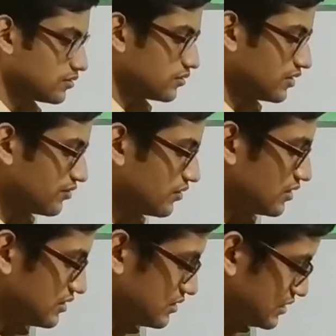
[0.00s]
if
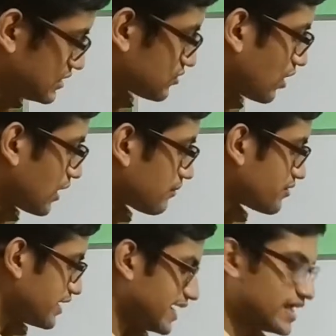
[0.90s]
this is all about
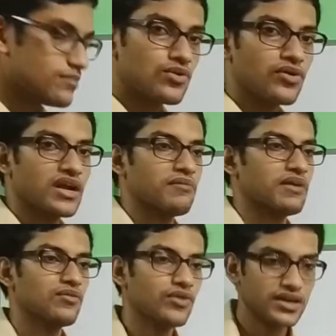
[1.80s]
native
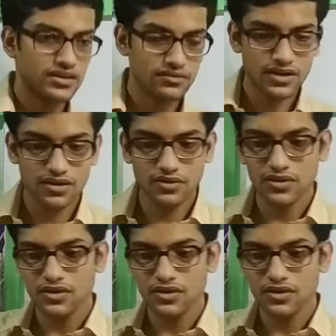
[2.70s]
programming, when you are,